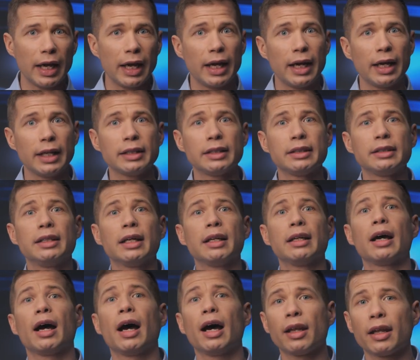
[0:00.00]
and
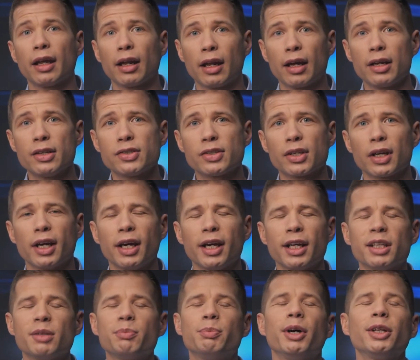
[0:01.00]
then analyze
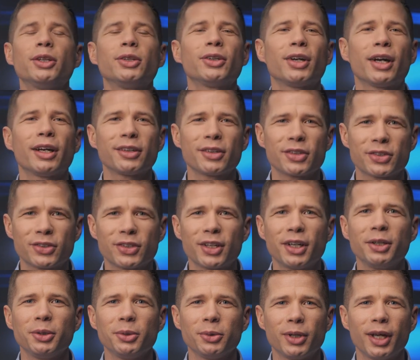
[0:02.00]
and better
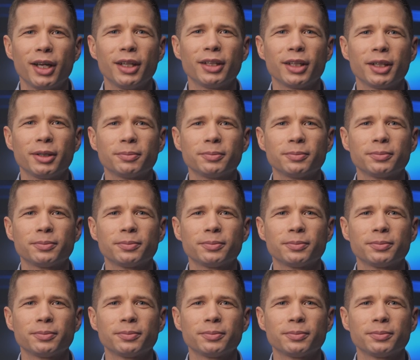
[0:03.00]
understand your data.